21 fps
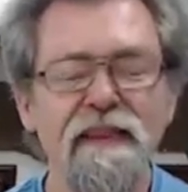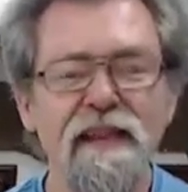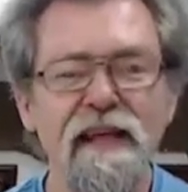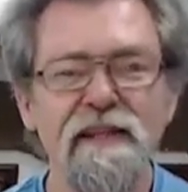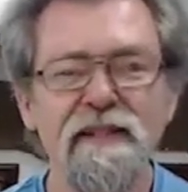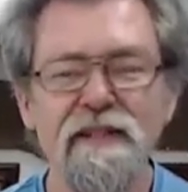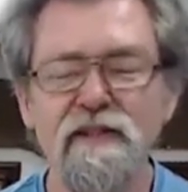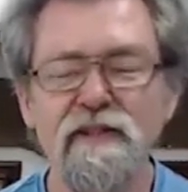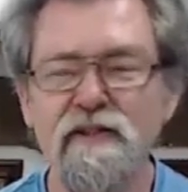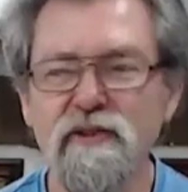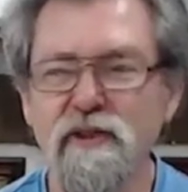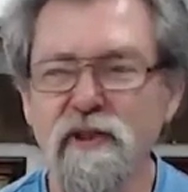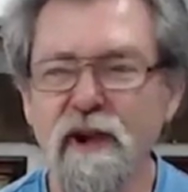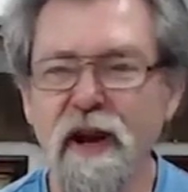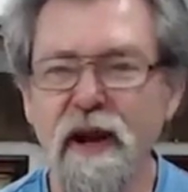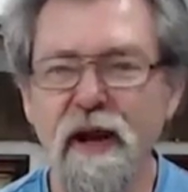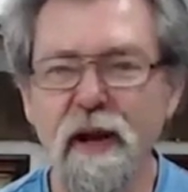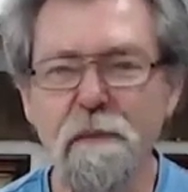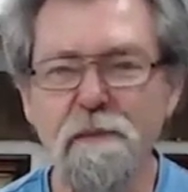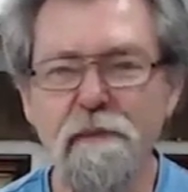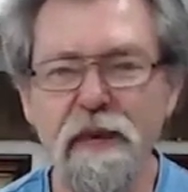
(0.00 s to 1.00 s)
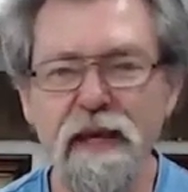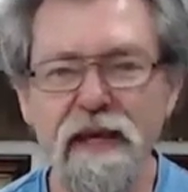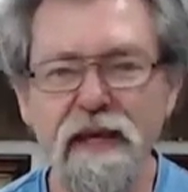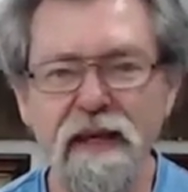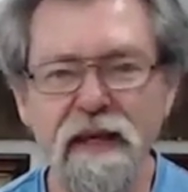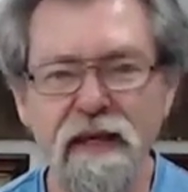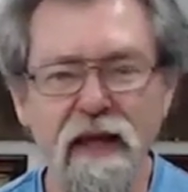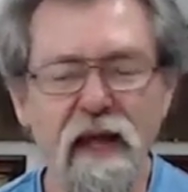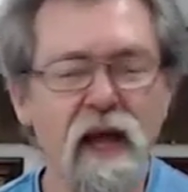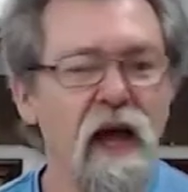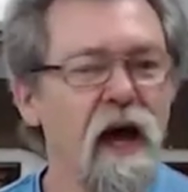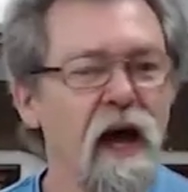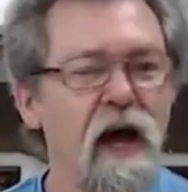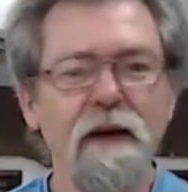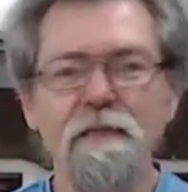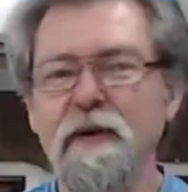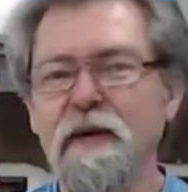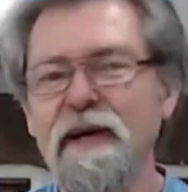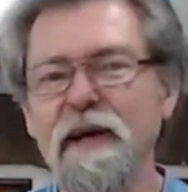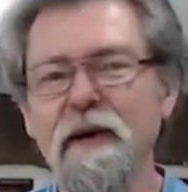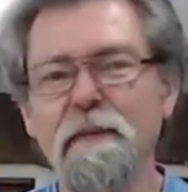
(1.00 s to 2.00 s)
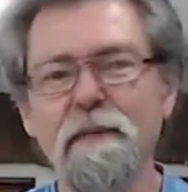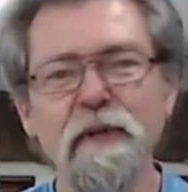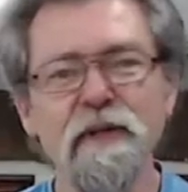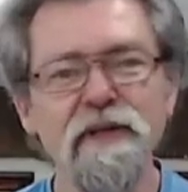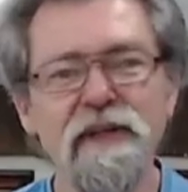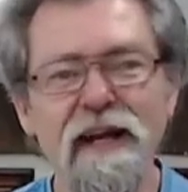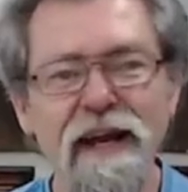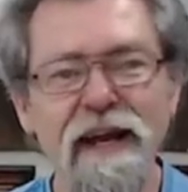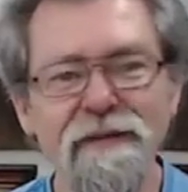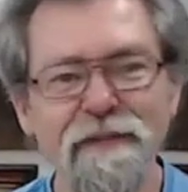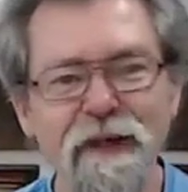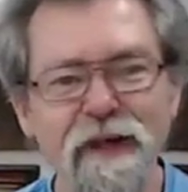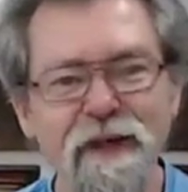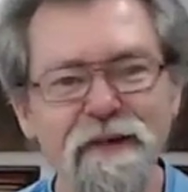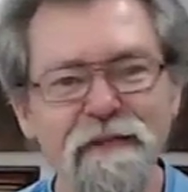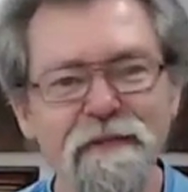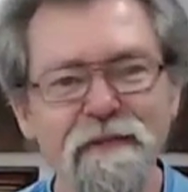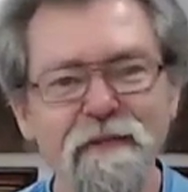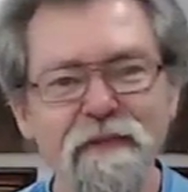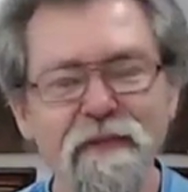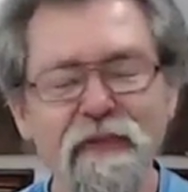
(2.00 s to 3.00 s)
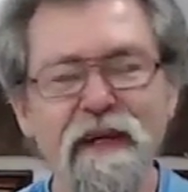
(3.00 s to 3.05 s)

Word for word: There's not a biggie. I'm not going to put your name on it.